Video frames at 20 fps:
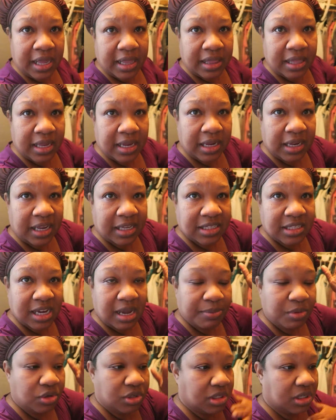and then the next
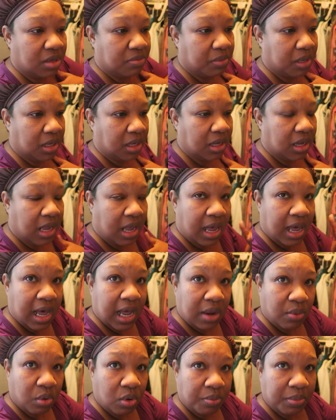time you see me,
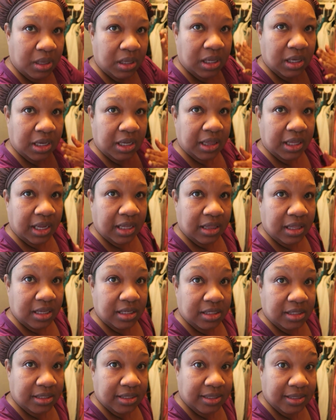I won't be looking like
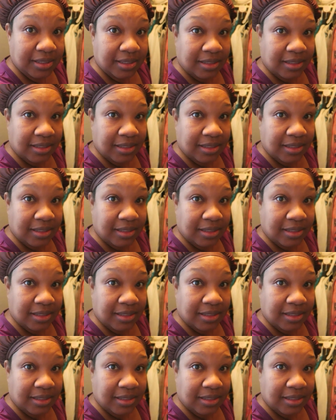this.